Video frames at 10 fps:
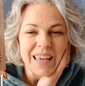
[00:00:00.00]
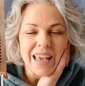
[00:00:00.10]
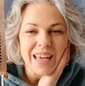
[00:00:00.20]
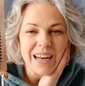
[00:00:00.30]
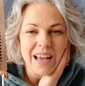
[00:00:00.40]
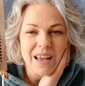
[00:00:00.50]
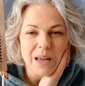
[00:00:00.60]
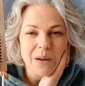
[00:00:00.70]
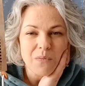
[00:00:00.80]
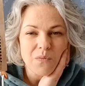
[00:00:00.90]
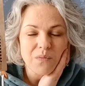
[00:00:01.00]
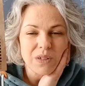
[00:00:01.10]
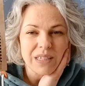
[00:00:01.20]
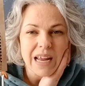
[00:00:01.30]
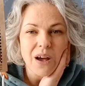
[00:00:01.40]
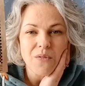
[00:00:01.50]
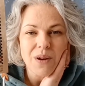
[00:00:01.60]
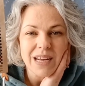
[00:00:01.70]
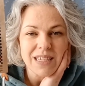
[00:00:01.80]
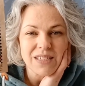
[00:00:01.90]
And I am now
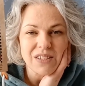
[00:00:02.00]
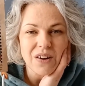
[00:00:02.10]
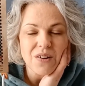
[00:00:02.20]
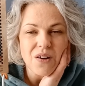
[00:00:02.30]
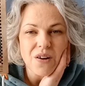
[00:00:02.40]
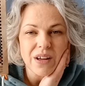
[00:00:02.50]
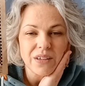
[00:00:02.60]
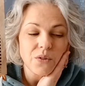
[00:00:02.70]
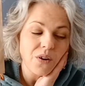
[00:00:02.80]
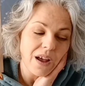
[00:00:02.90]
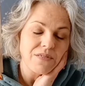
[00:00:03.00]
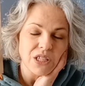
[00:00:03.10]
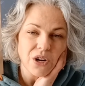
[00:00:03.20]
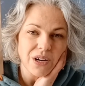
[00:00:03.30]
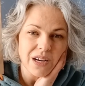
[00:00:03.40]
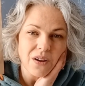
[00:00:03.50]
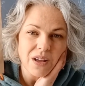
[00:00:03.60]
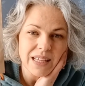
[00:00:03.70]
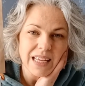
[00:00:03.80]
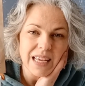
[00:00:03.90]
ready to start on, or have started
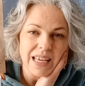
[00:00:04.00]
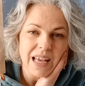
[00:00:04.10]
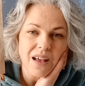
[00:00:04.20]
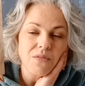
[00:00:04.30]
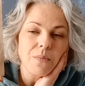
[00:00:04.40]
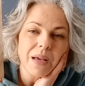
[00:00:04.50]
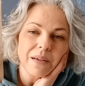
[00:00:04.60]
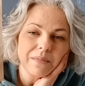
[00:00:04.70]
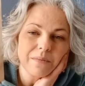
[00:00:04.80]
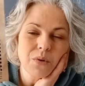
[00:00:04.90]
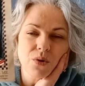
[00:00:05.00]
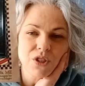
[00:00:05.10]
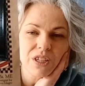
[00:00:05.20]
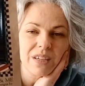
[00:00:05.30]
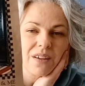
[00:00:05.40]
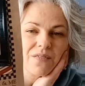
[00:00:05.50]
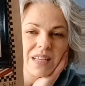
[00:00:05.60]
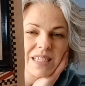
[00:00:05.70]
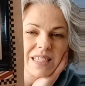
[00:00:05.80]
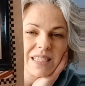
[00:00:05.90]
on, the alphabet portion of
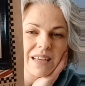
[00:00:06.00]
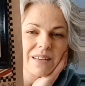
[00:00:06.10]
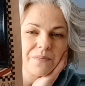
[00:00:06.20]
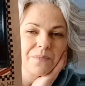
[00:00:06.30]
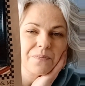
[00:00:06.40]
this design.